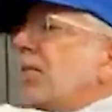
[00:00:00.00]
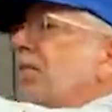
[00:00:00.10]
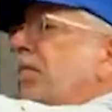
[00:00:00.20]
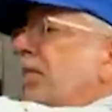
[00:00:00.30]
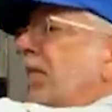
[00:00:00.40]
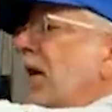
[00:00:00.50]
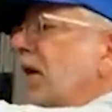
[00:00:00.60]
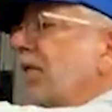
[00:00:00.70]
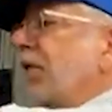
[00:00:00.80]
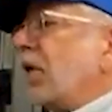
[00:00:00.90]

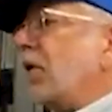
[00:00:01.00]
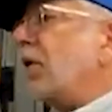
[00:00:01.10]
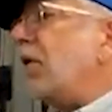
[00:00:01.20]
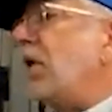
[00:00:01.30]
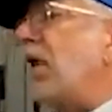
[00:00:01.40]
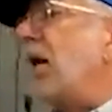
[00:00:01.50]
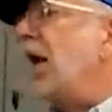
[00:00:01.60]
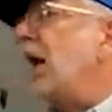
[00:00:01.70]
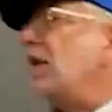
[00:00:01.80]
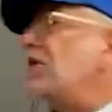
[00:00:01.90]
inverter
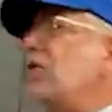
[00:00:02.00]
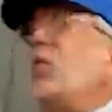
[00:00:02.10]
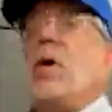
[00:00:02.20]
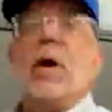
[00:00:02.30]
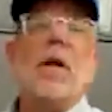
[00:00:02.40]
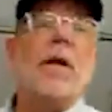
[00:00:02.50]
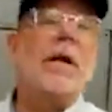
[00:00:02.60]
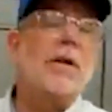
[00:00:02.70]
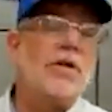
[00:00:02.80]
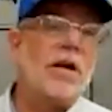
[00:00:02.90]
as you
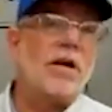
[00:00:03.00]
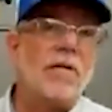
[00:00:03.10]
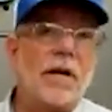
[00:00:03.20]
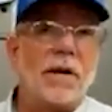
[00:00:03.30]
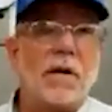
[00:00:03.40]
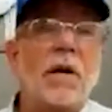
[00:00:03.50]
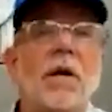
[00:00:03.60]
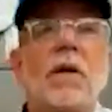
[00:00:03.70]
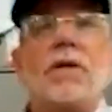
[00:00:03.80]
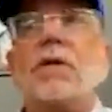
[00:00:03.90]
will in a generator.